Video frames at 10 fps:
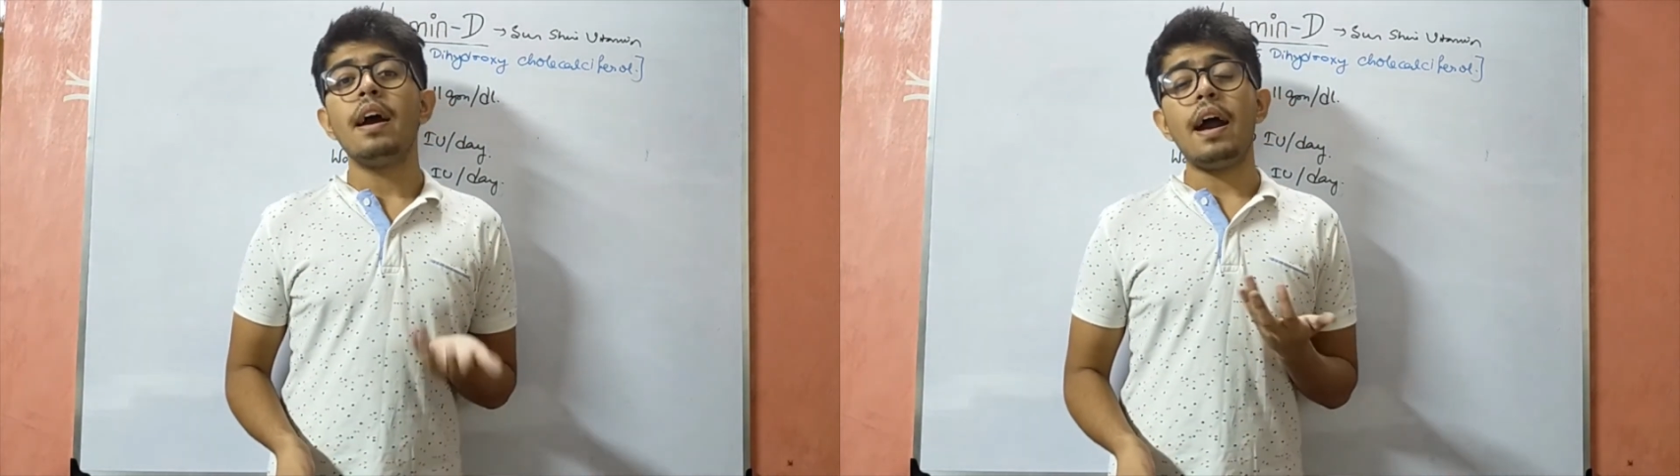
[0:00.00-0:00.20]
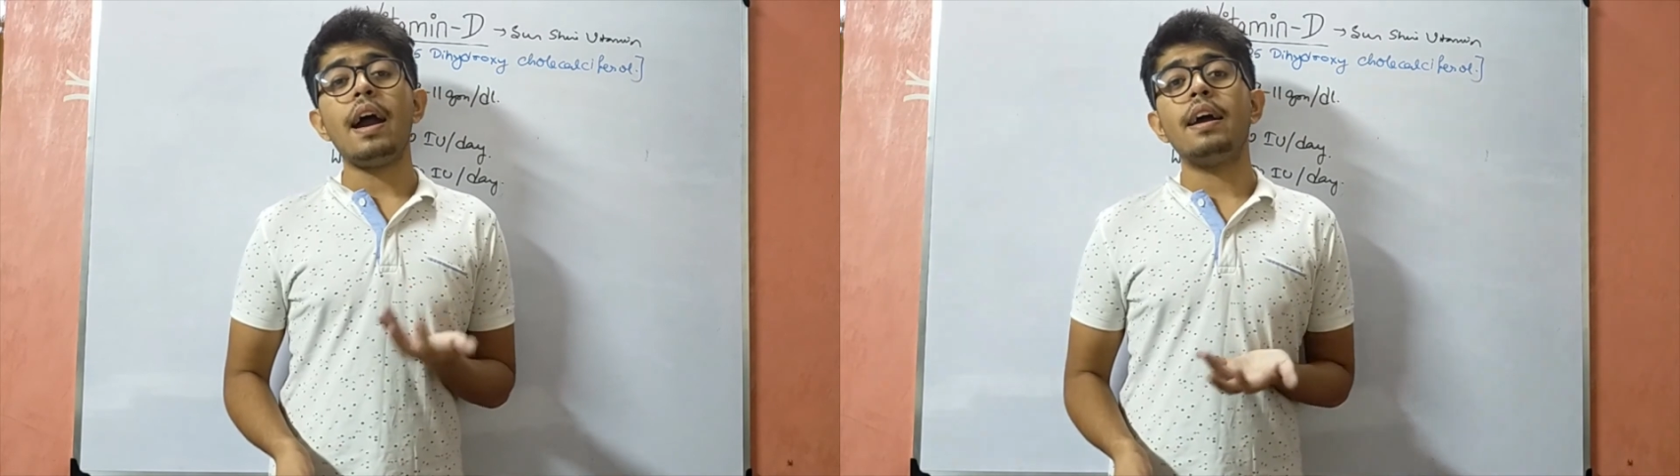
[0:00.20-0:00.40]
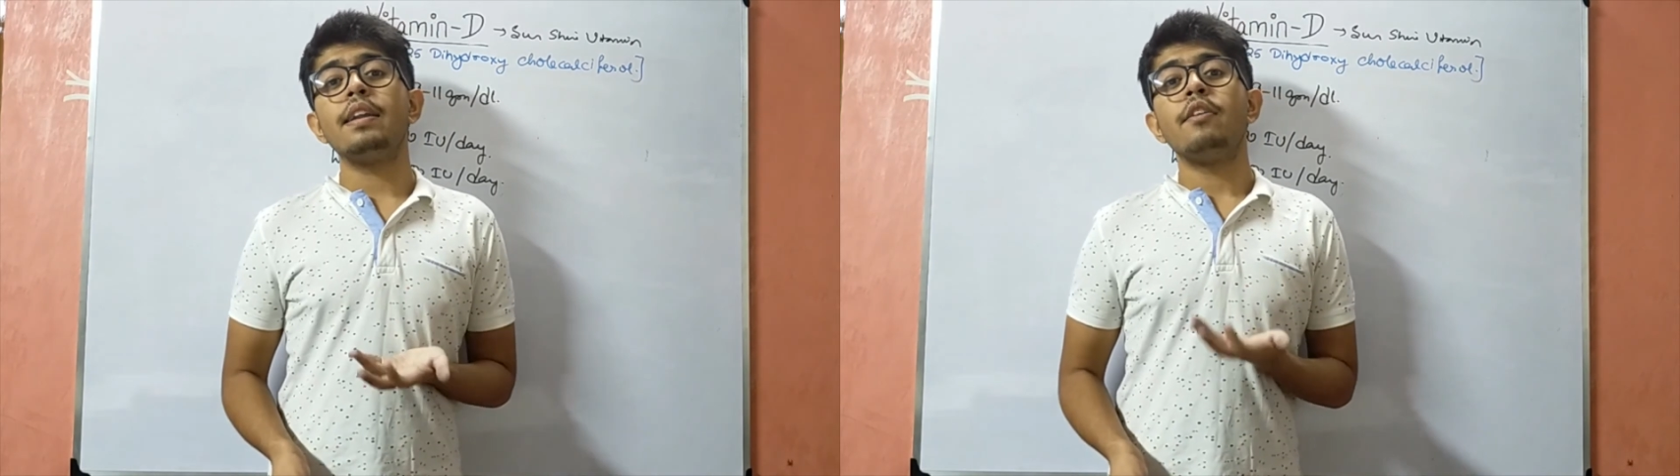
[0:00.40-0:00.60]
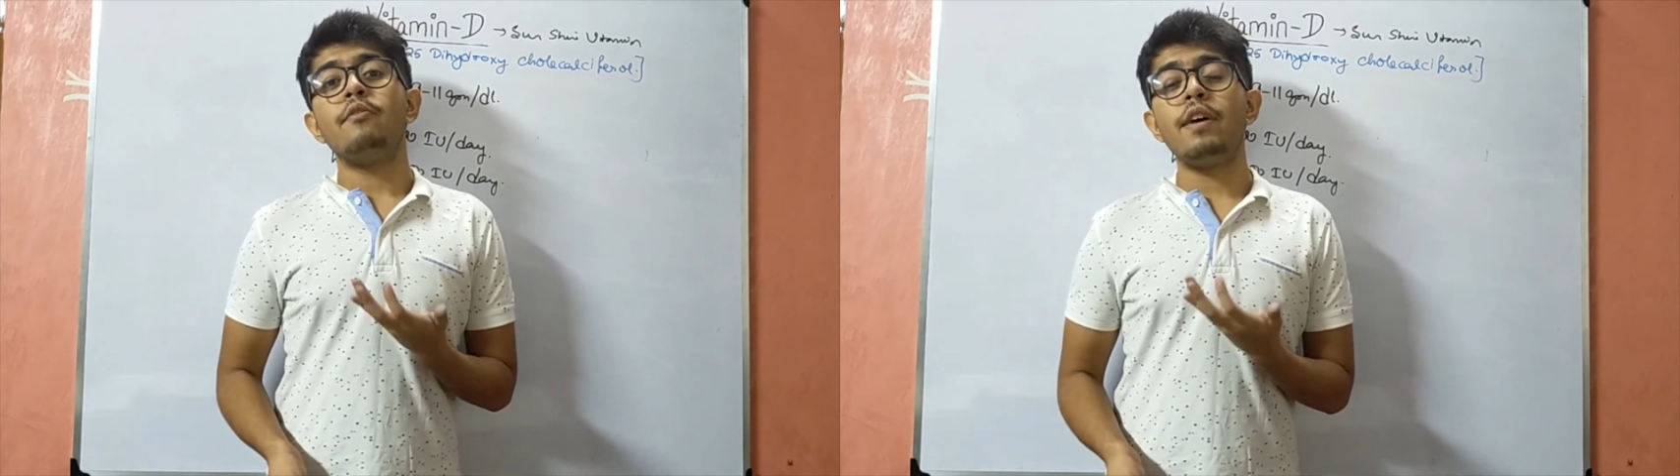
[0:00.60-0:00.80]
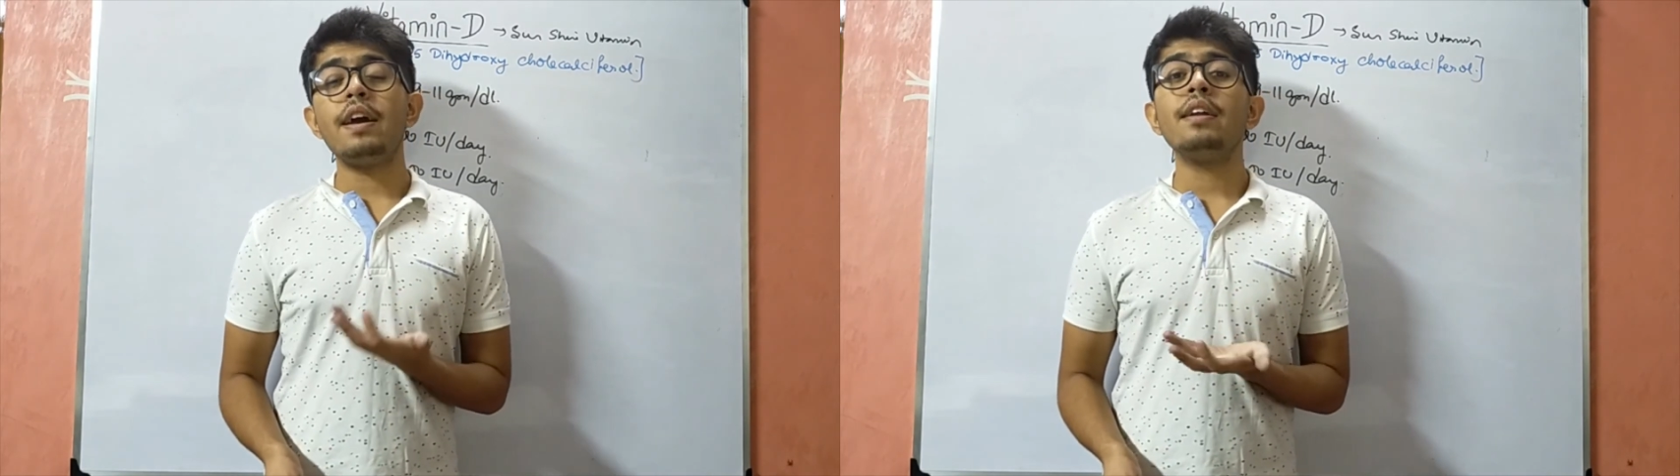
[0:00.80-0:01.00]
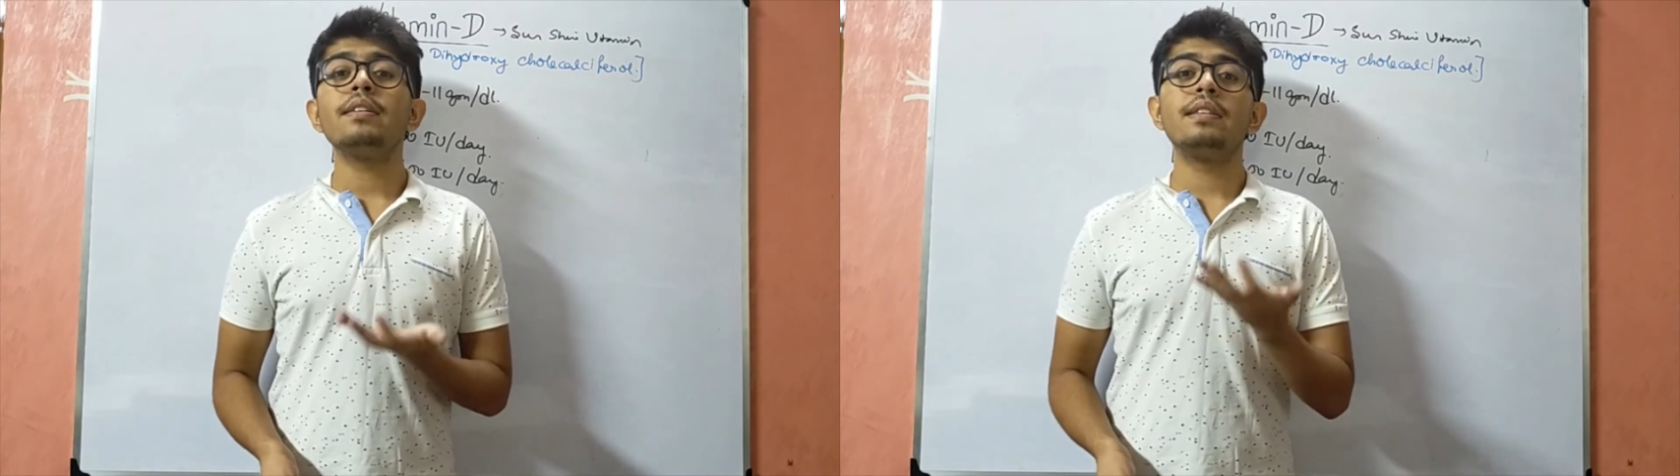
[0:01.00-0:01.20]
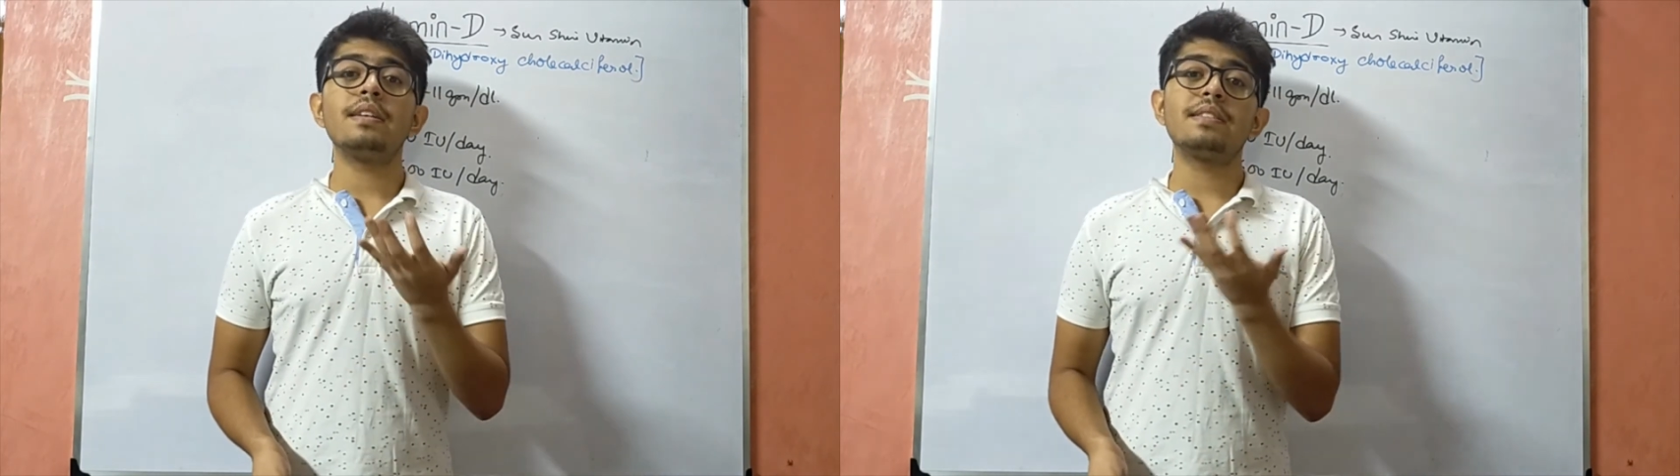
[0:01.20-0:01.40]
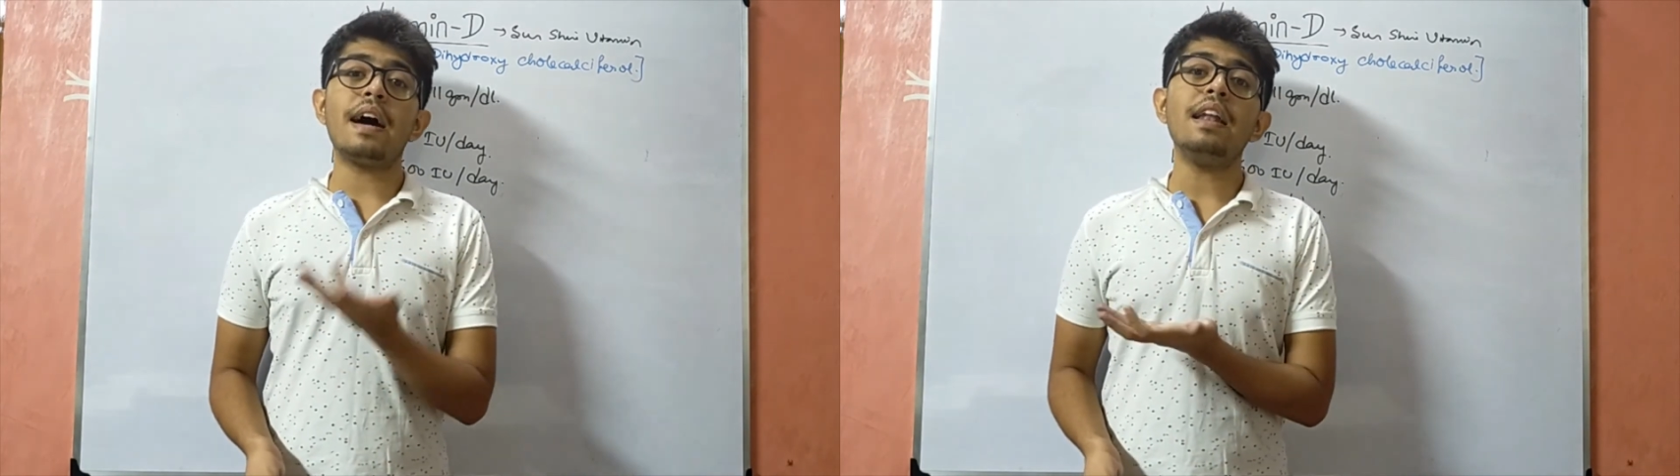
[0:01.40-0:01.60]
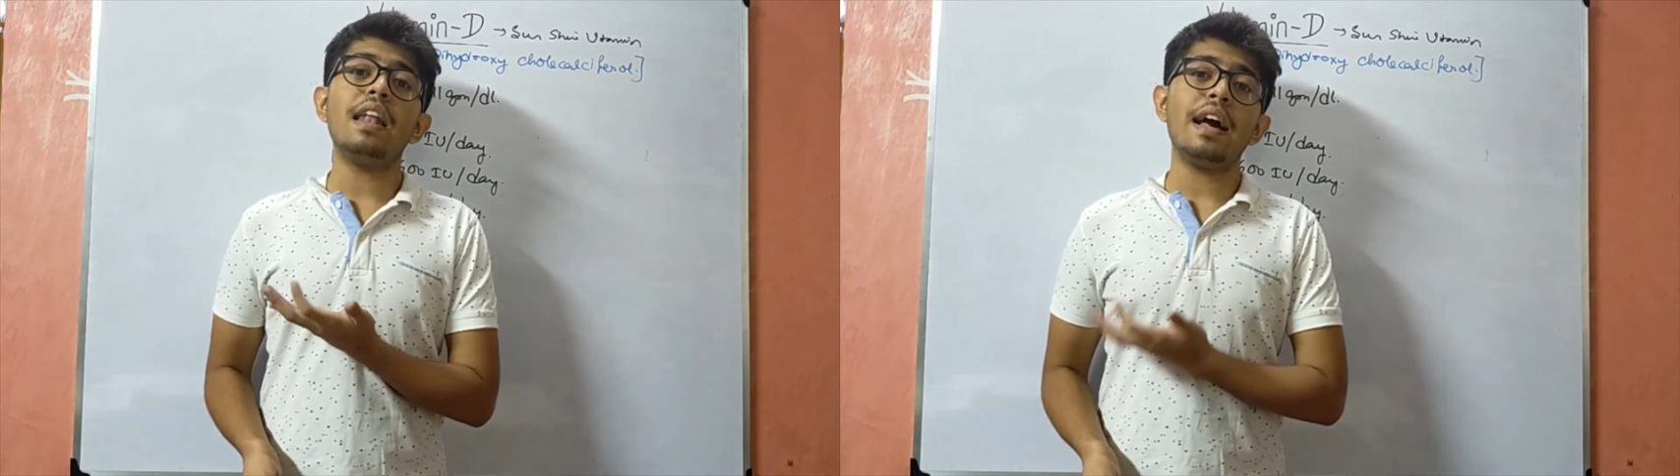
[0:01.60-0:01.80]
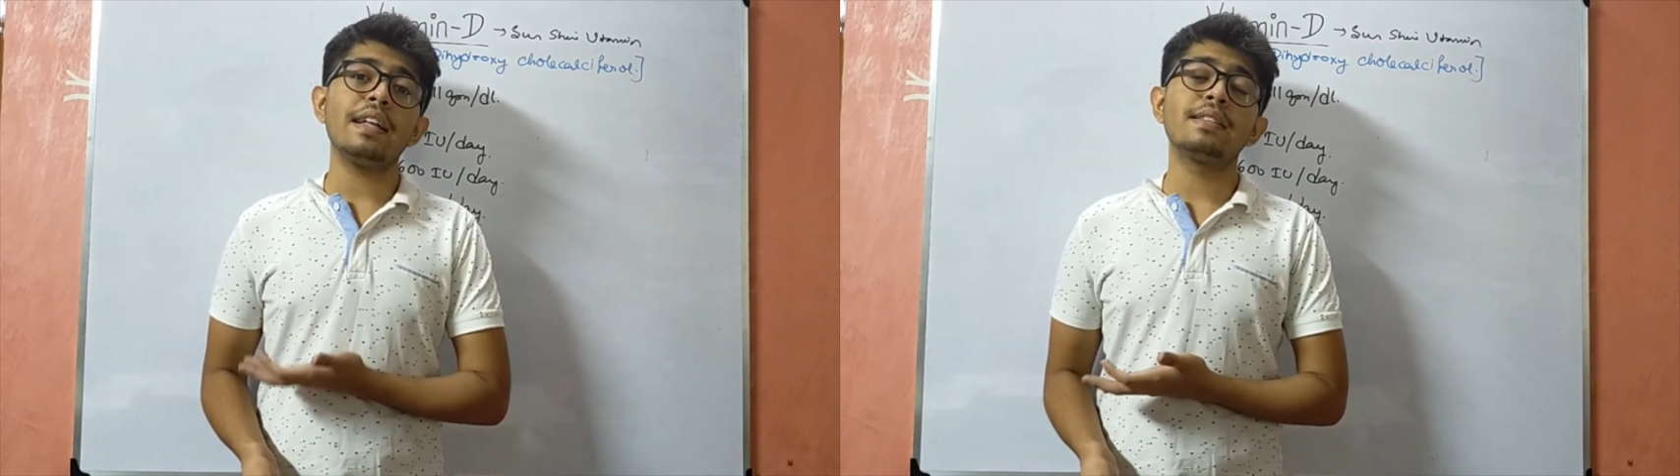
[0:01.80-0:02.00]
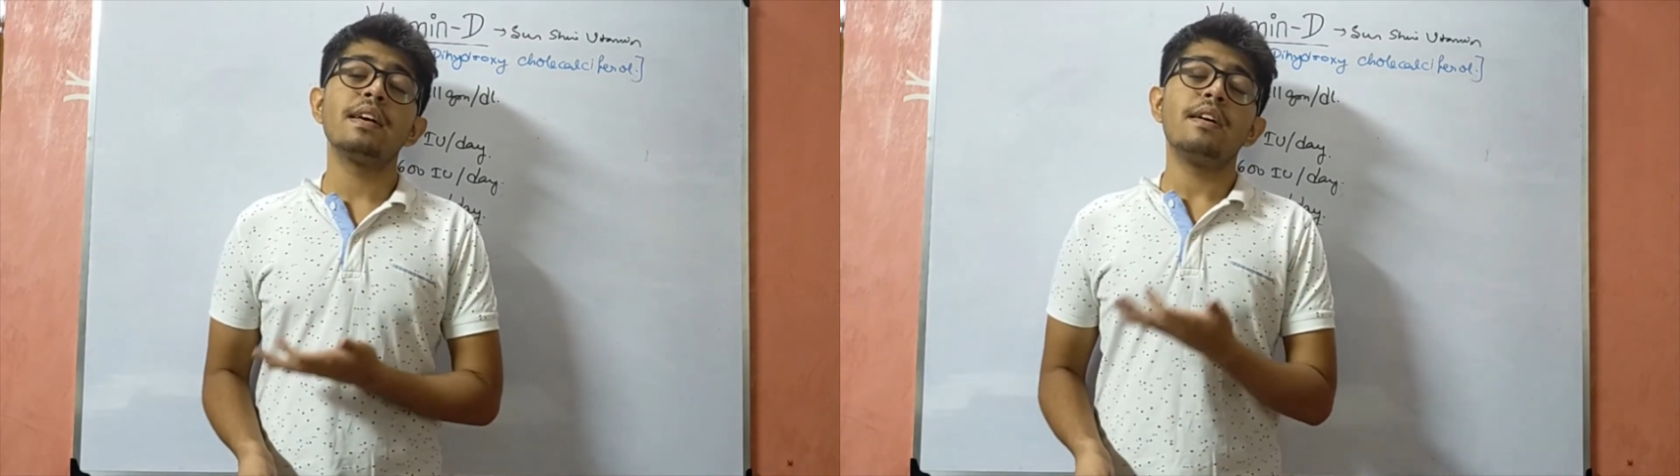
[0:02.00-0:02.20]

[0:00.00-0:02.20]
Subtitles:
and where the sunlight